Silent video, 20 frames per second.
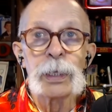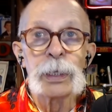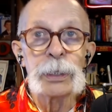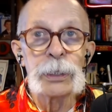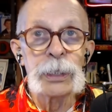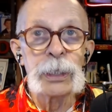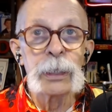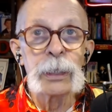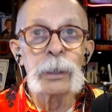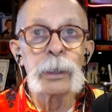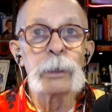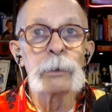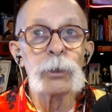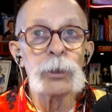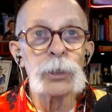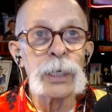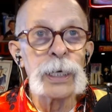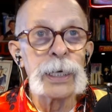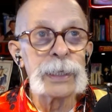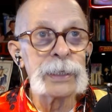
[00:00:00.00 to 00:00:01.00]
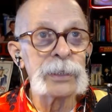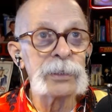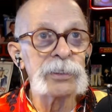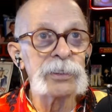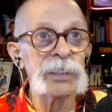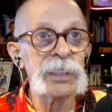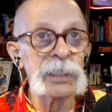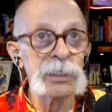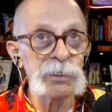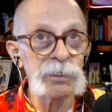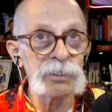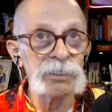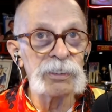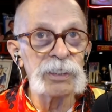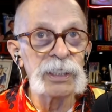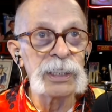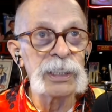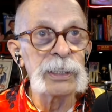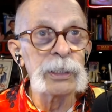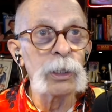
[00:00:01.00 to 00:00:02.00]
Yellow jackets can
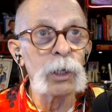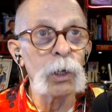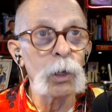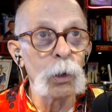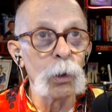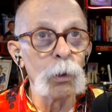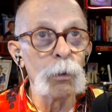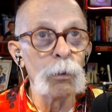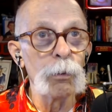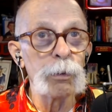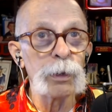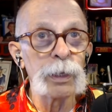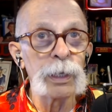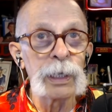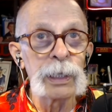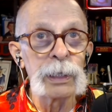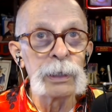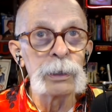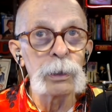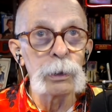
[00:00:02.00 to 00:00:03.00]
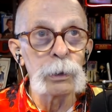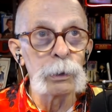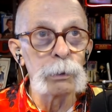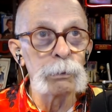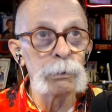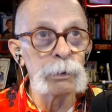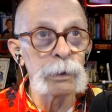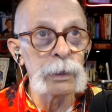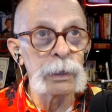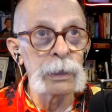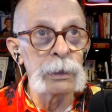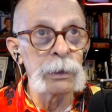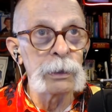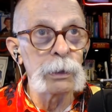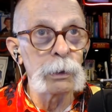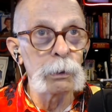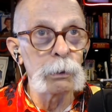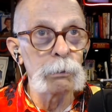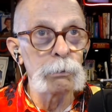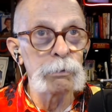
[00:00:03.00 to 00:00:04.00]
sting over and over and
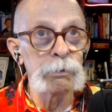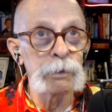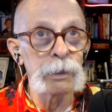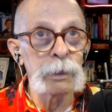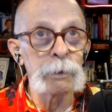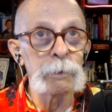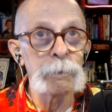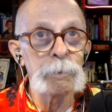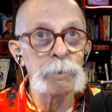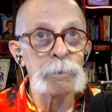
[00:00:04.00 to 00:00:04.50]
over.